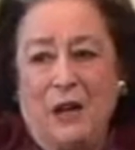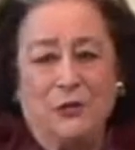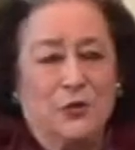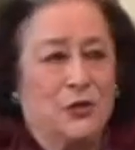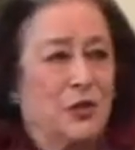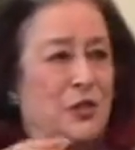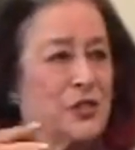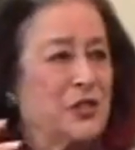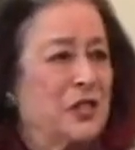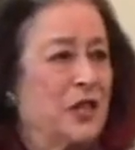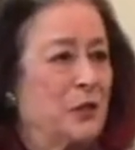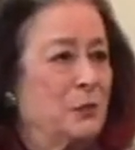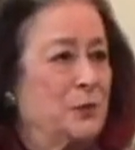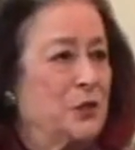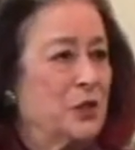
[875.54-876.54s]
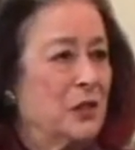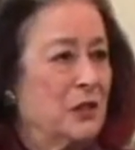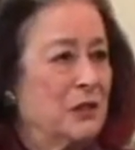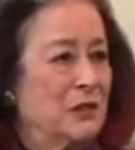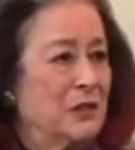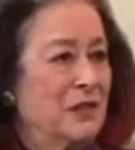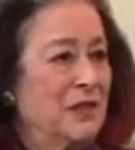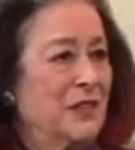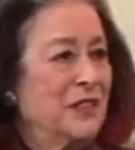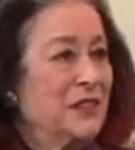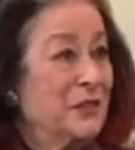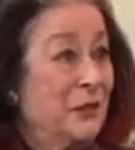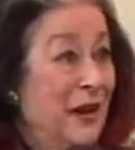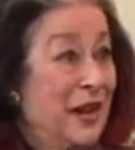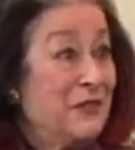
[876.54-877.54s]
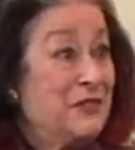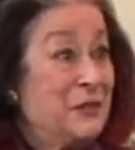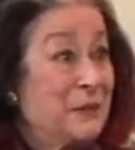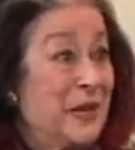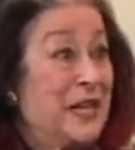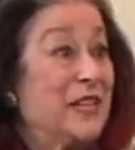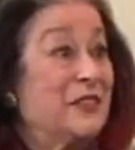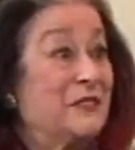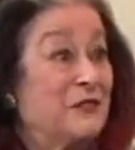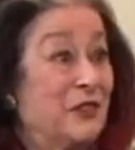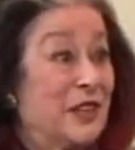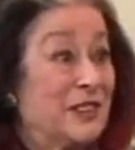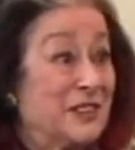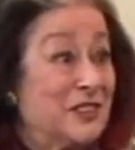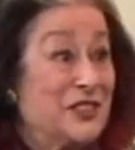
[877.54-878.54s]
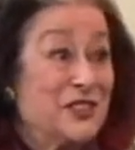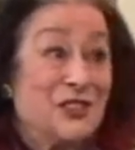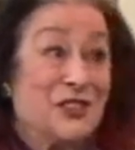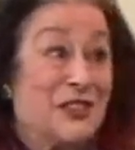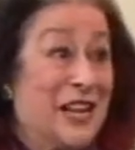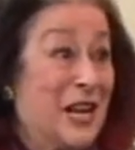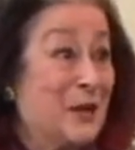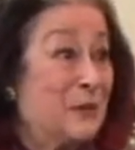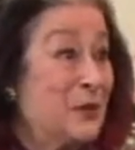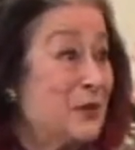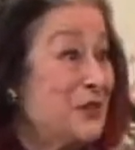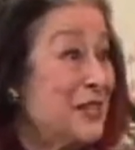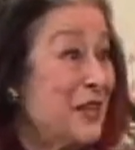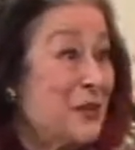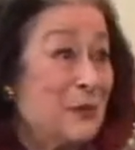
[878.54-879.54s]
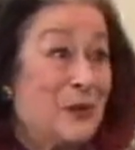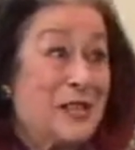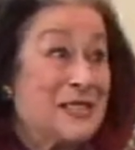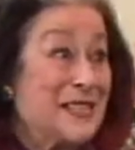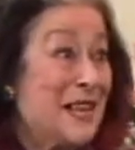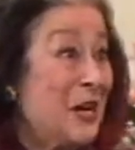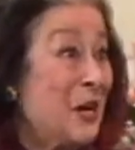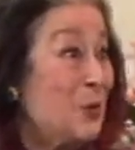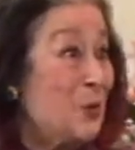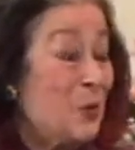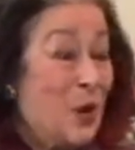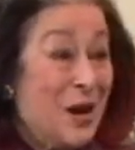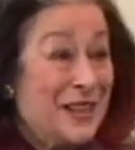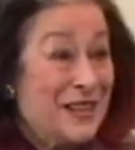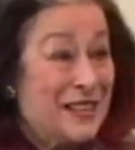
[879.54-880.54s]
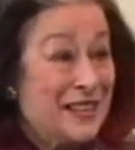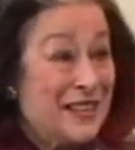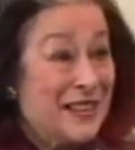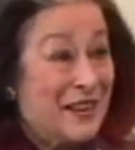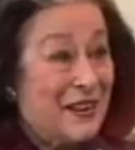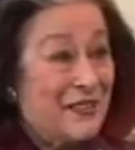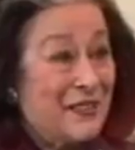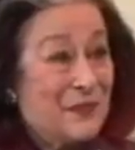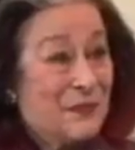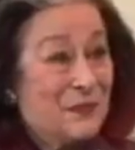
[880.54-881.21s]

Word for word: outdoor sculpture you have to make it friendly to your neighbors, otherwise they don't want it there. You,